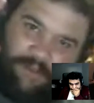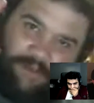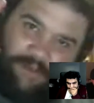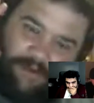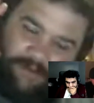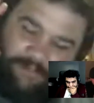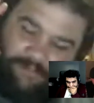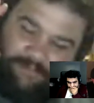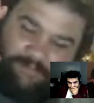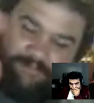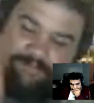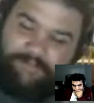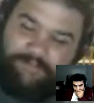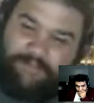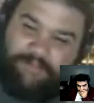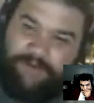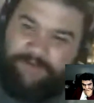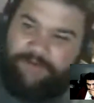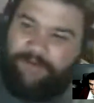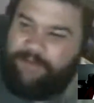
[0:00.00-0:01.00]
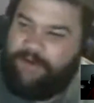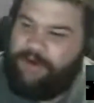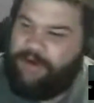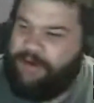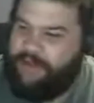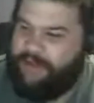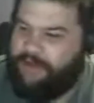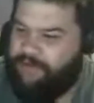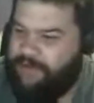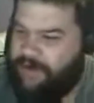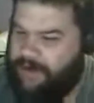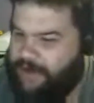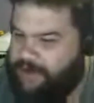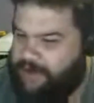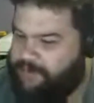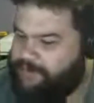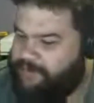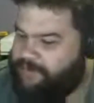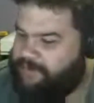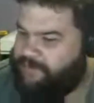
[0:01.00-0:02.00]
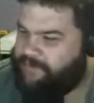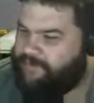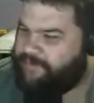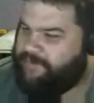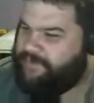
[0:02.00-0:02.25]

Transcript: Nothing. I'm not vaping anything right now.